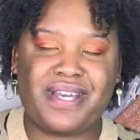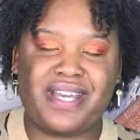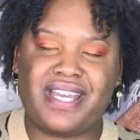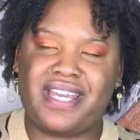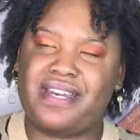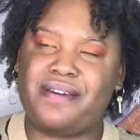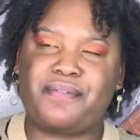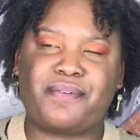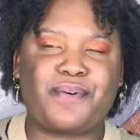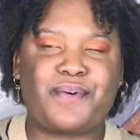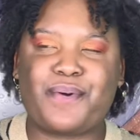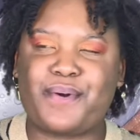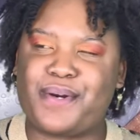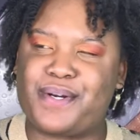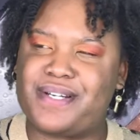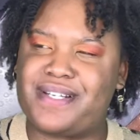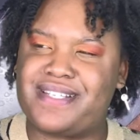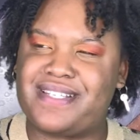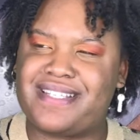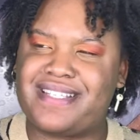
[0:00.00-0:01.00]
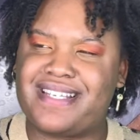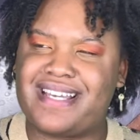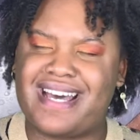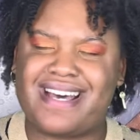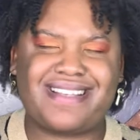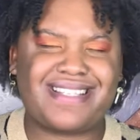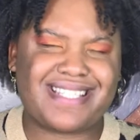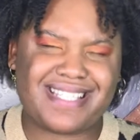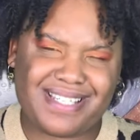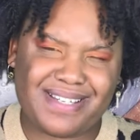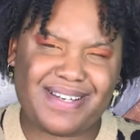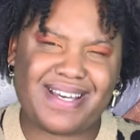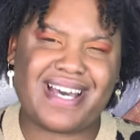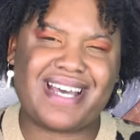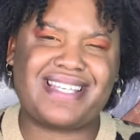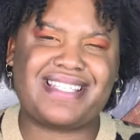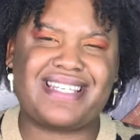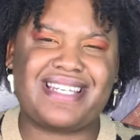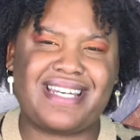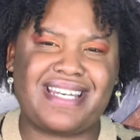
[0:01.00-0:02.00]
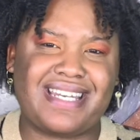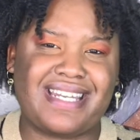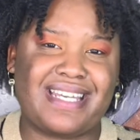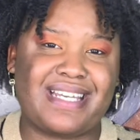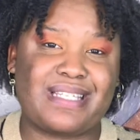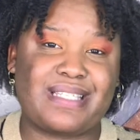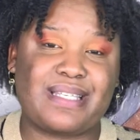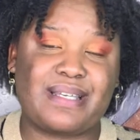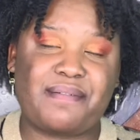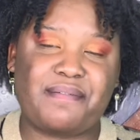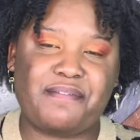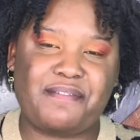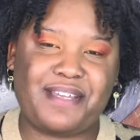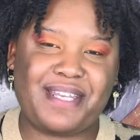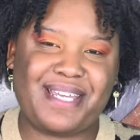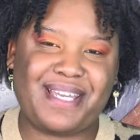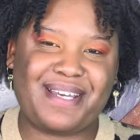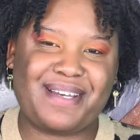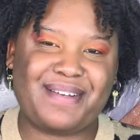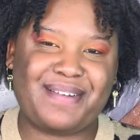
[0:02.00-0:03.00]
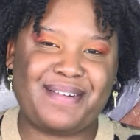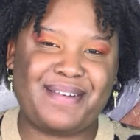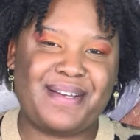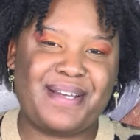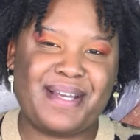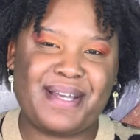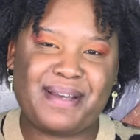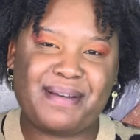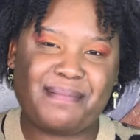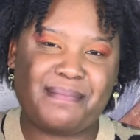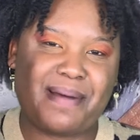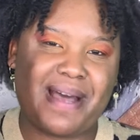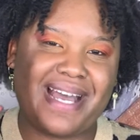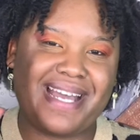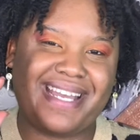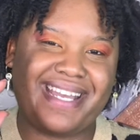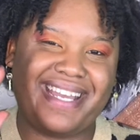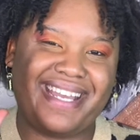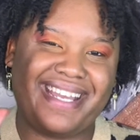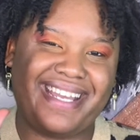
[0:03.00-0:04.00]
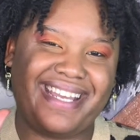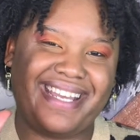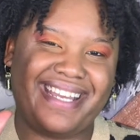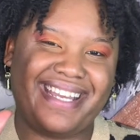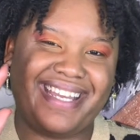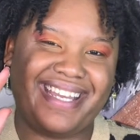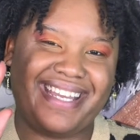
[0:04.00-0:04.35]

And of course, I'll see you guys in the next video. Bye.